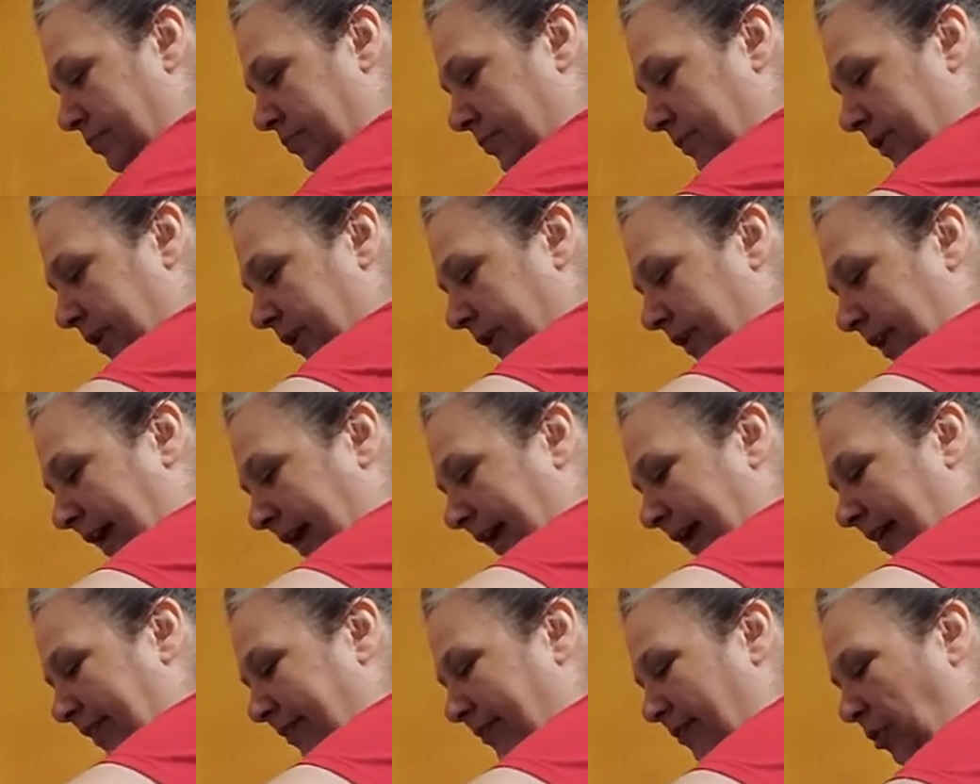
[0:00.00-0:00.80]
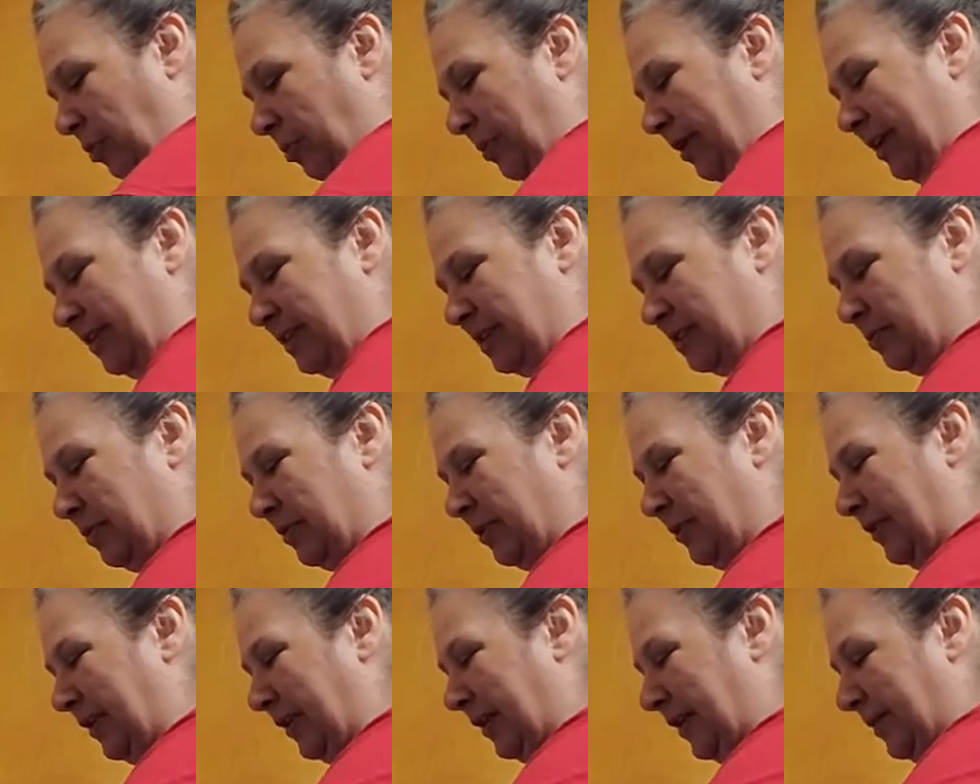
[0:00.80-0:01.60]
it kind of reminds me
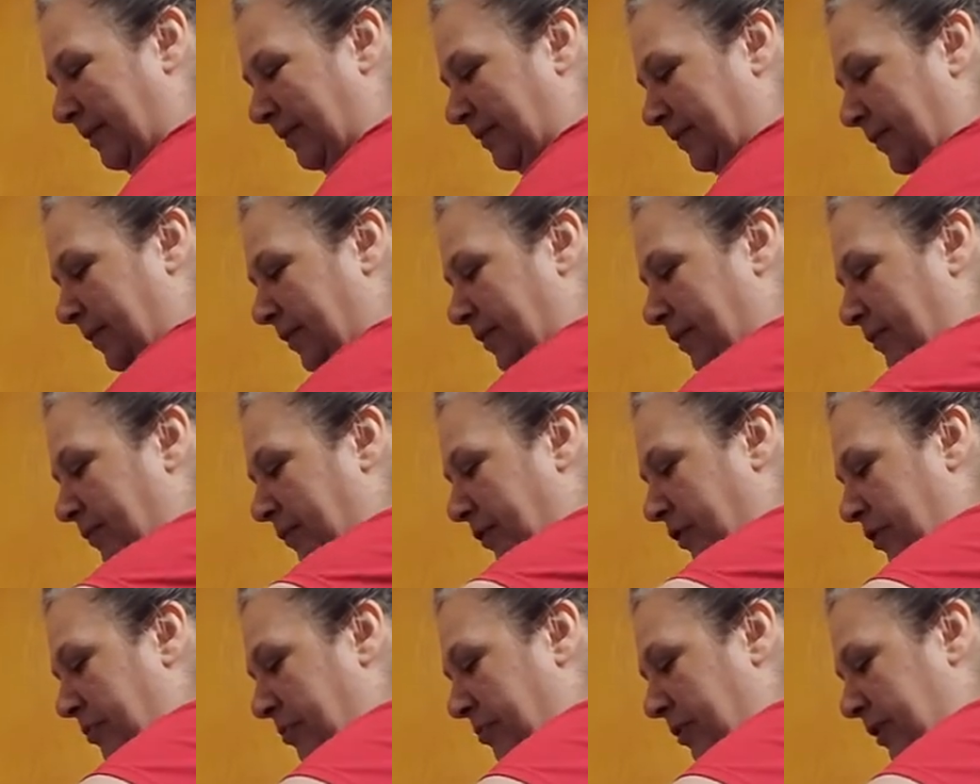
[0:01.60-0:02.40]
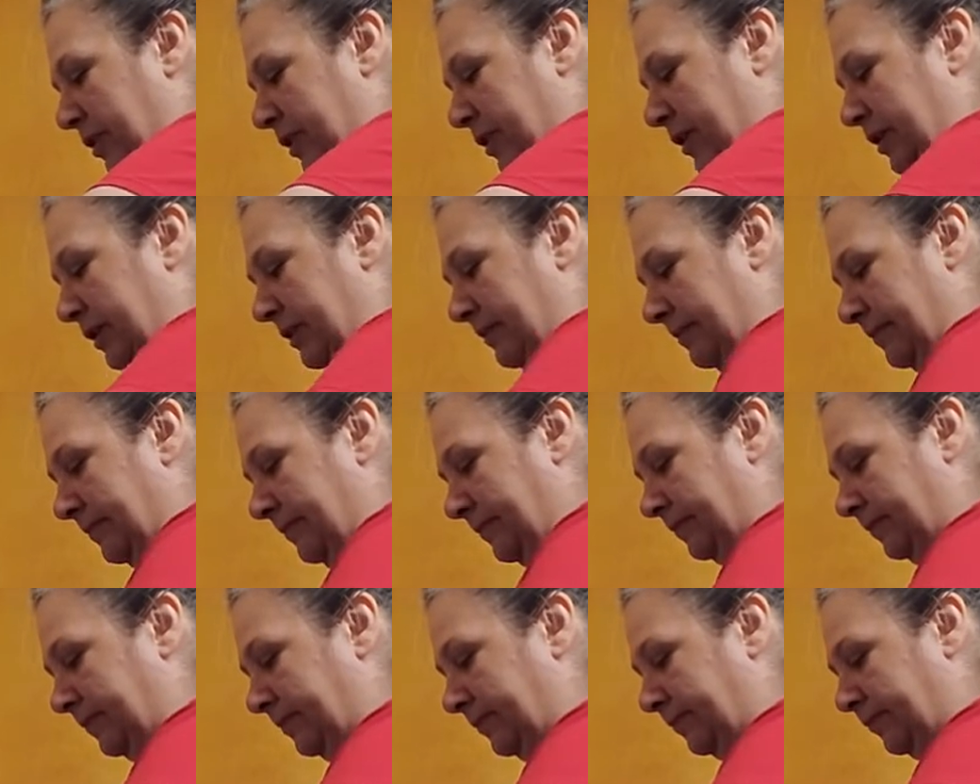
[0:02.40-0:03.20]
of that at the very beginning
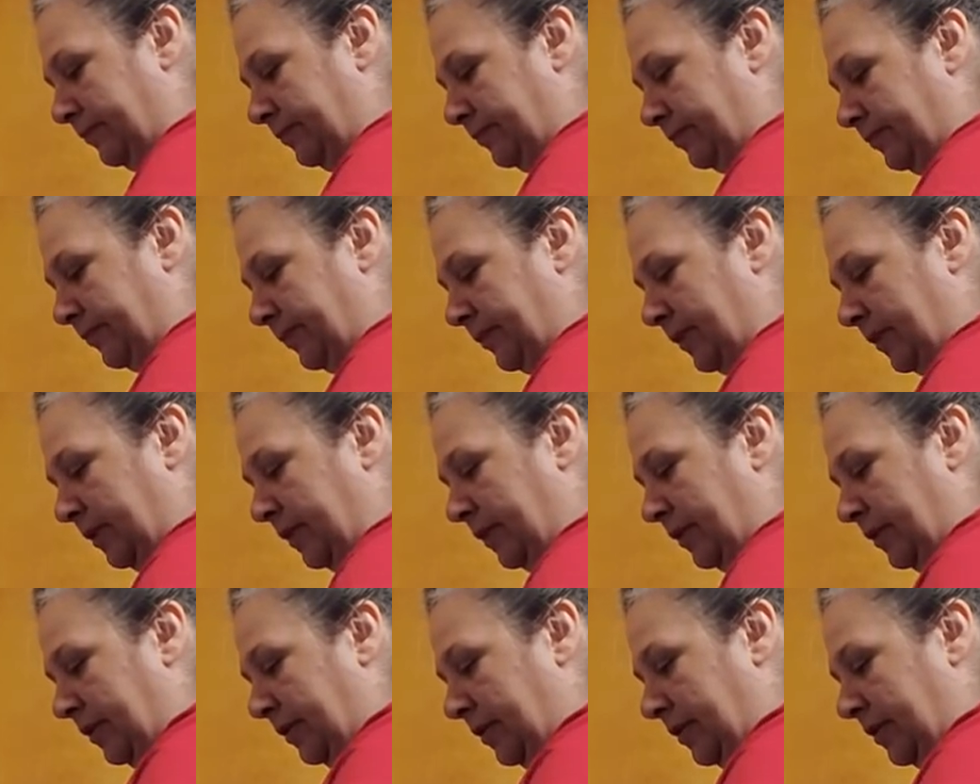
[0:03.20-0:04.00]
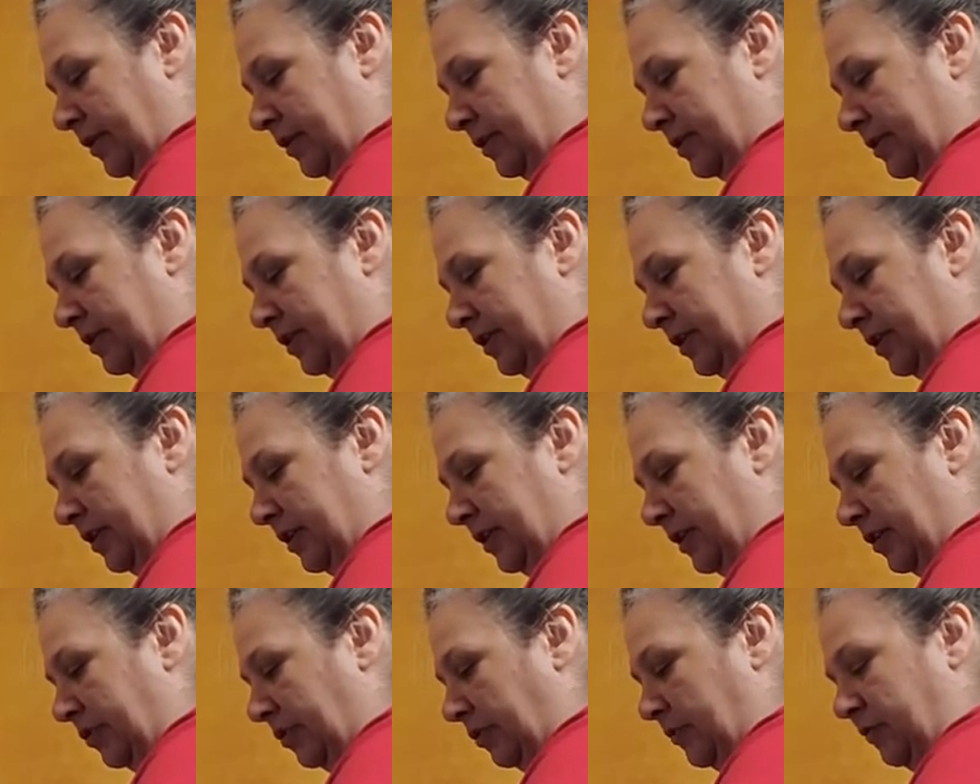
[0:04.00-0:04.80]
until it
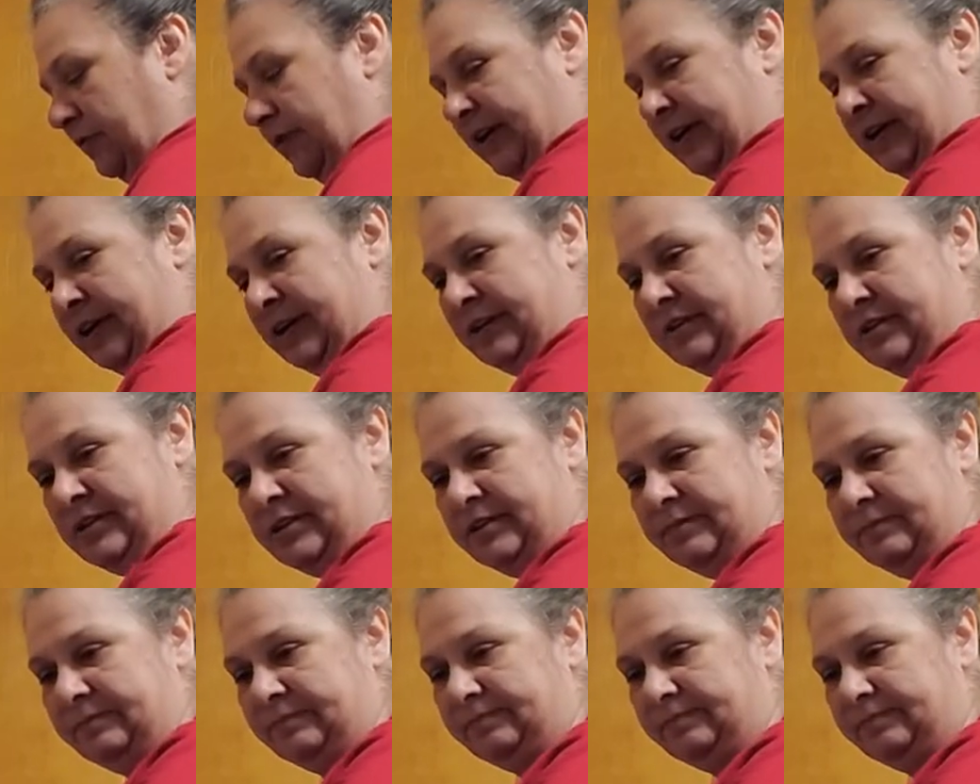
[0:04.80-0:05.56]
liquefies.